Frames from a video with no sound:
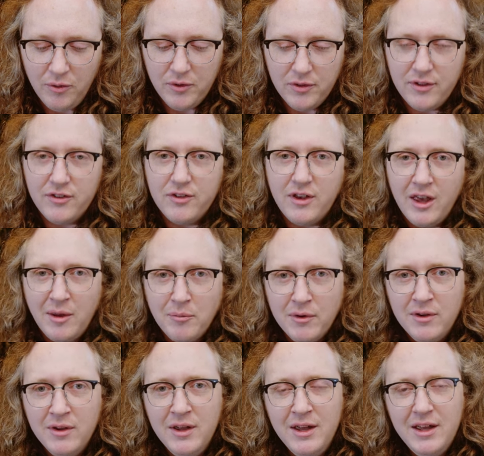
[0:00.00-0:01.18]
on this
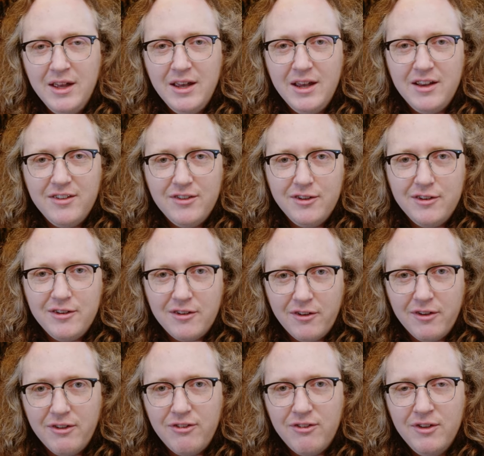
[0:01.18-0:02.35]
camera. It is a
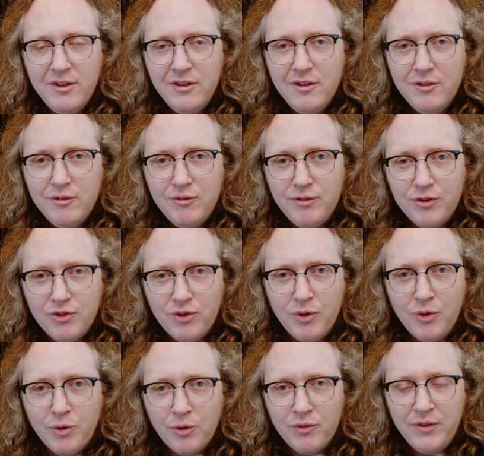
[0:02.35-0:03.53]
nice
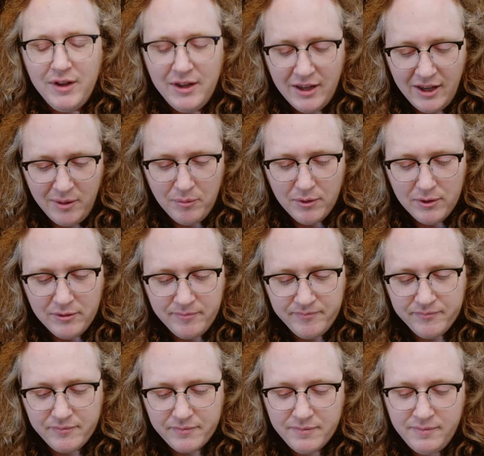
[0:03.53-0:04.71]
photography camera.
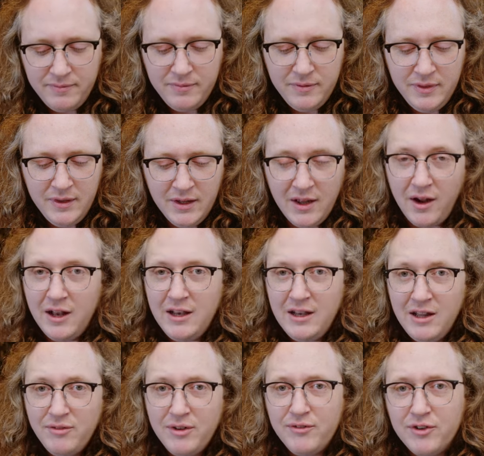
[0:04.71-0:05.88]
I
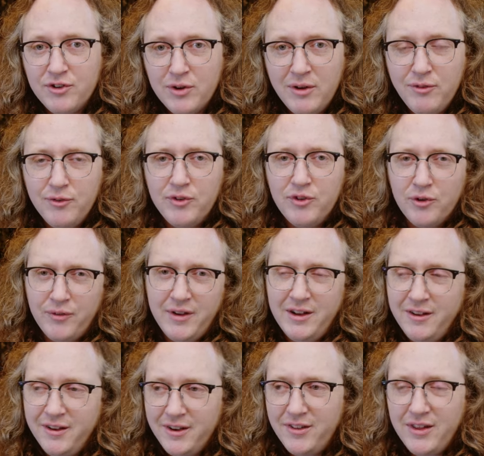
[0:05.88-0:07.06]
love it for travel photography. I
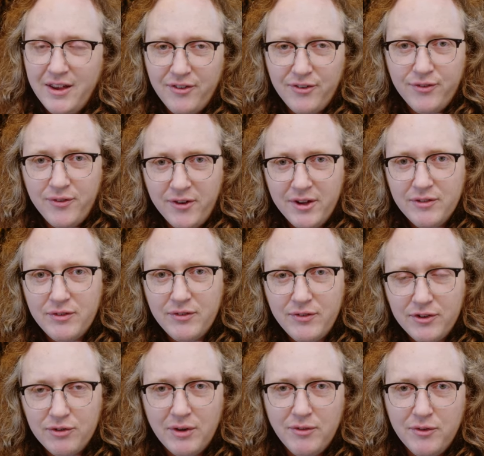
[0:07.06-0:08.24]
liked the S five
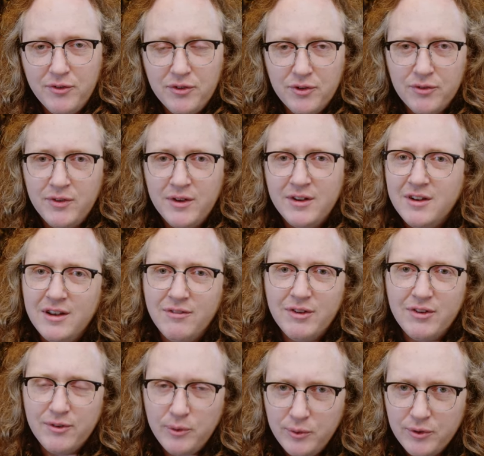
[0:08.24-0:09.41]
for travel photography. I didn't love
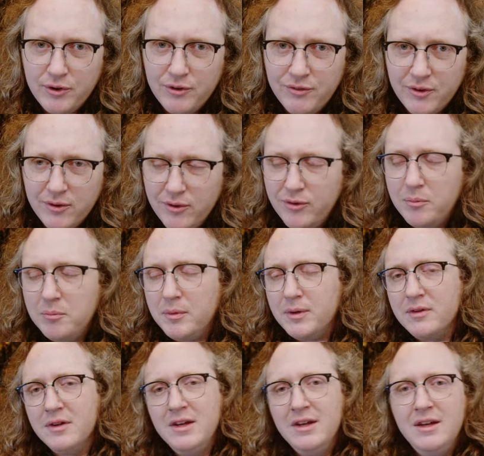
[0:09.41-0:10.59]
its autofocus, but